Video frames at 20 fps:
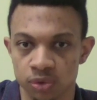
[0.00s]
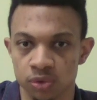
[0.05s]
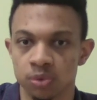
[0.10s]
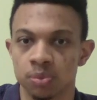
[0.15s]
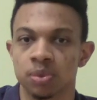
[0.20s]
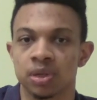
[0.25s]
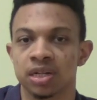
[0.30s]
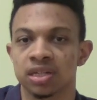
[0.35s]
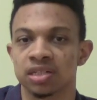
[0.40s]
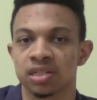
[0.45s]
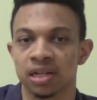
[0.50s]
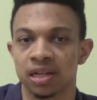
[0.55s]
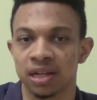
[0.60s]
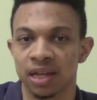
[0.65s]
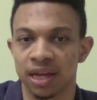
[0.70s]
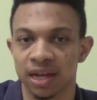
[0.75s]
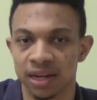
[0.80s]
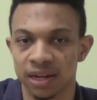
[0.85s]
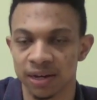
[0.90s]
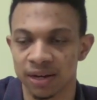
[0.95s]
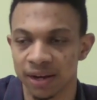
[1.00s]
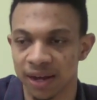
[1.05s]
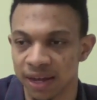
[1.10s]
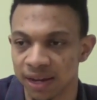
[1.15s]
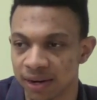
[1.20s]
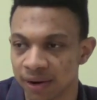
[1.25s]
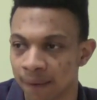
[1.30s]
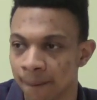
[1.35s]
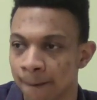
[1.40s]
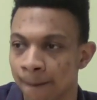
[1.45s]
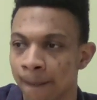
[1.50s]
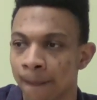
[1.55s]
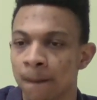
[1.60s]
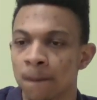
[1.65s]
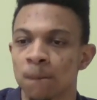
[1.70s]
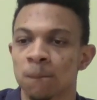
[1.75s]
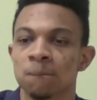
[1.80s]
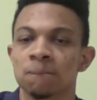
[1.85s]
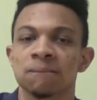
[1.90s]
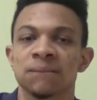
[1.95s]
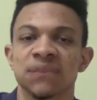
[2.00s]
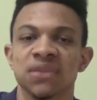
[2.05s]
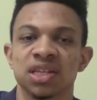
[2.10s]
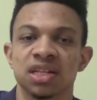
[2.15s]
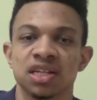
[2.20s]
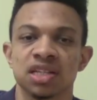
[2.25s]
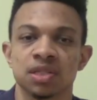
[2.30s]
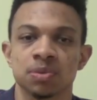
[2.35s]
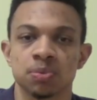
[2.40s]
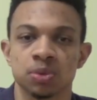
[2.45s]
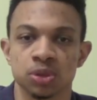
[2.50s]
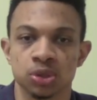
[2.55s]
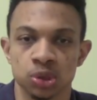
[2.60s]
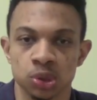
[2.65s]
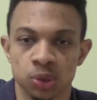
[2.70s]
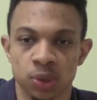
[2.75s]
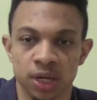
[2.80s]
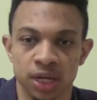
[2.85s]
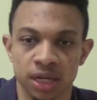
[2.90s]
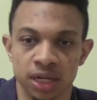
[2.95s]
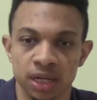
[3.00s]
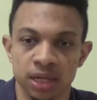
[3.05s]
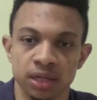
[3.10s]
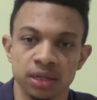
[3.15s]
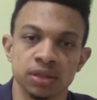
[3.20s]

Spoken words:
but is a land that is portraying,